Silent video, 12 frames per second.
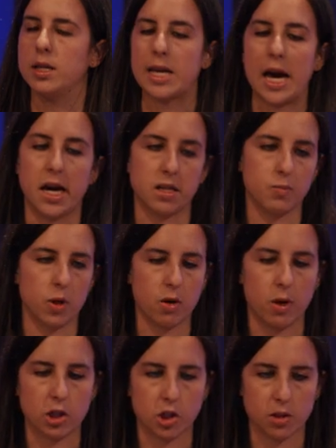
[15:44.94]
tags per
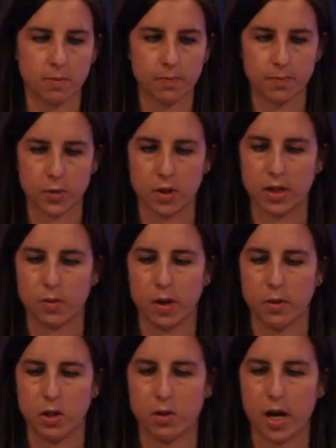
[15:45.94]
question. So that's why
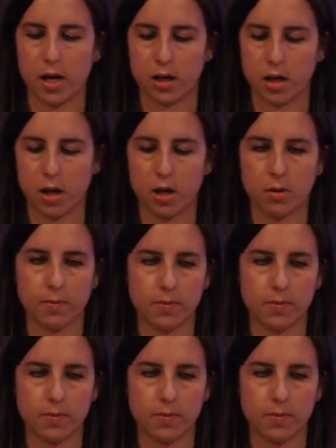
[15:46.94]
we do that here.